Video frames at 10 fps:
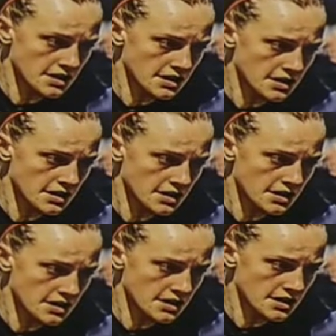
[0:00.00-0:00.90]

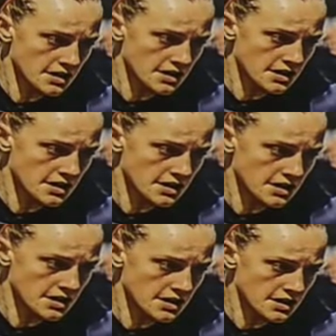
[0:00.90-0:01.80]

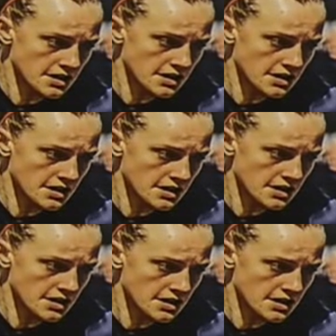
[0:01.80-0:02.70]

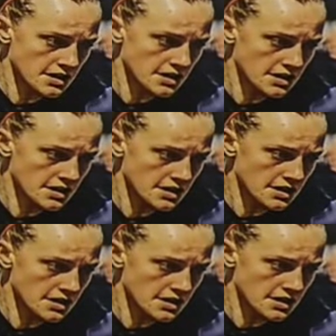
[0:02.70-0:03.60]

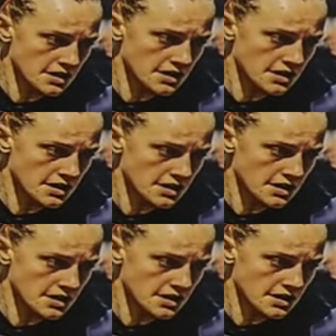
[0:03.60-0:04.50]

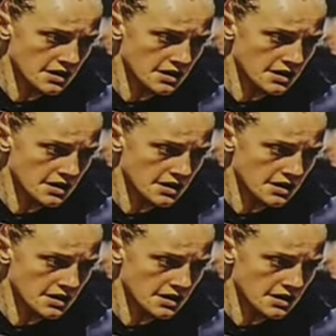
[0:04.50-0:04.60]
No words are spoken by the person on screen.